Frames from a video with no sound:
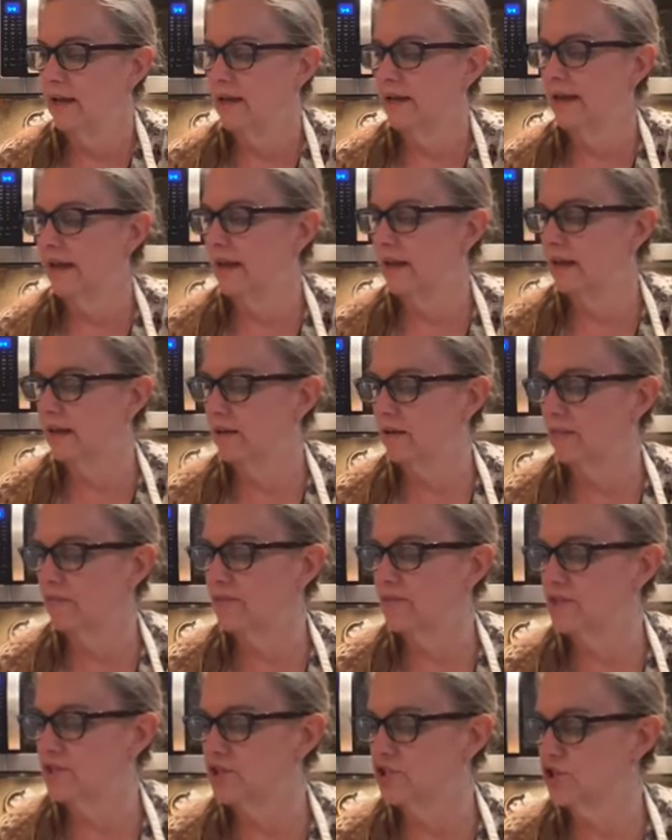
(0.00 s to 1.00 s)
And
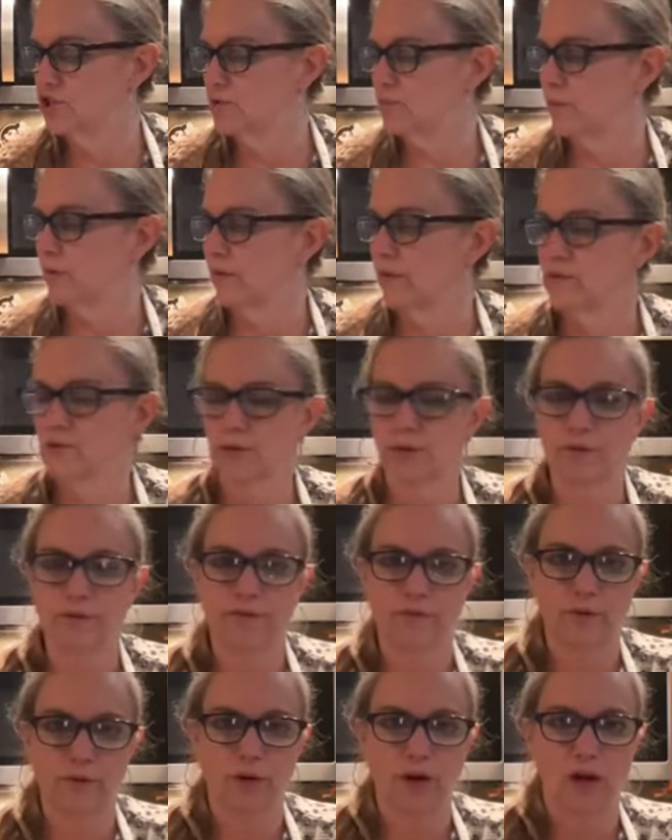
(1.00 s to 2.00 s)
this is just one of those little
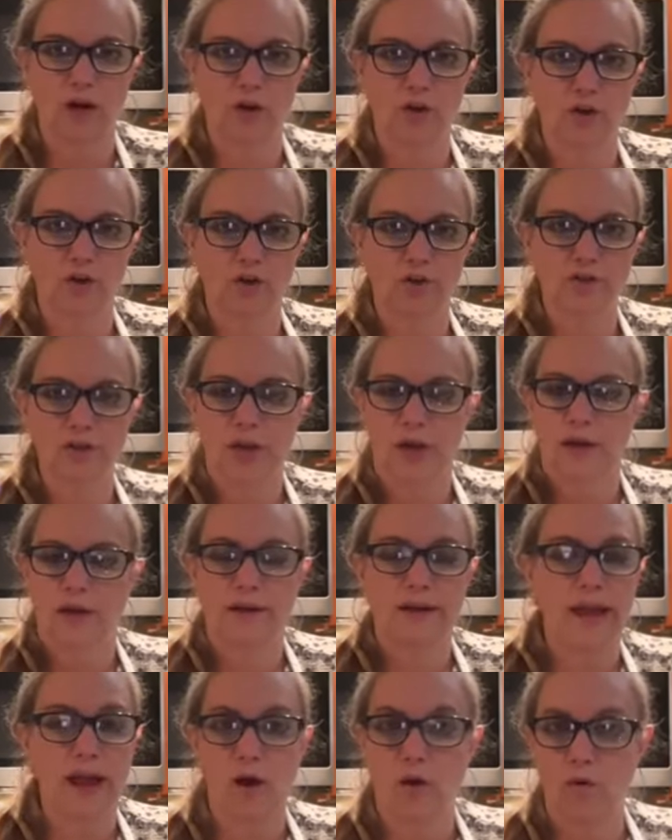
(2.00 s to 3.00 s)
food huggers.
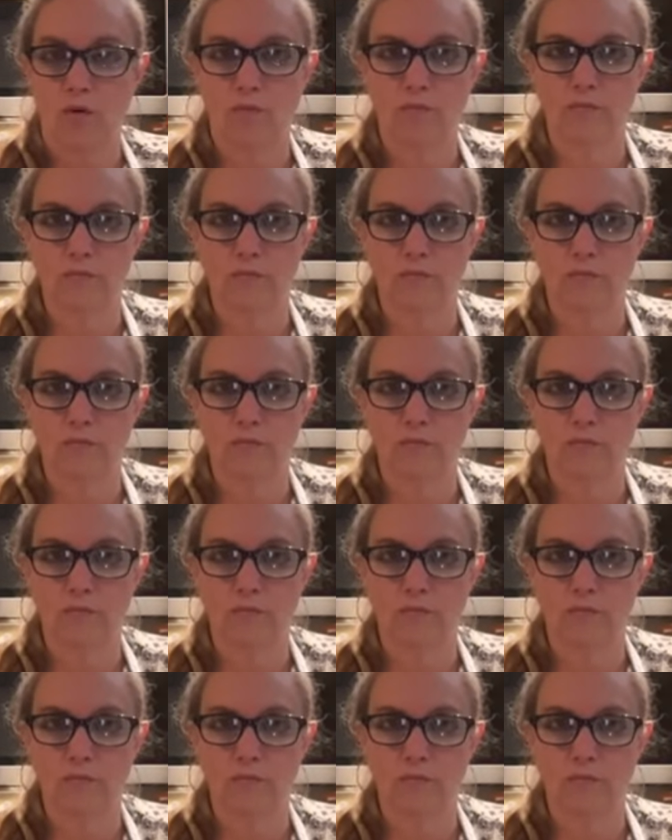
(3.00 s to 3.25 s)
Now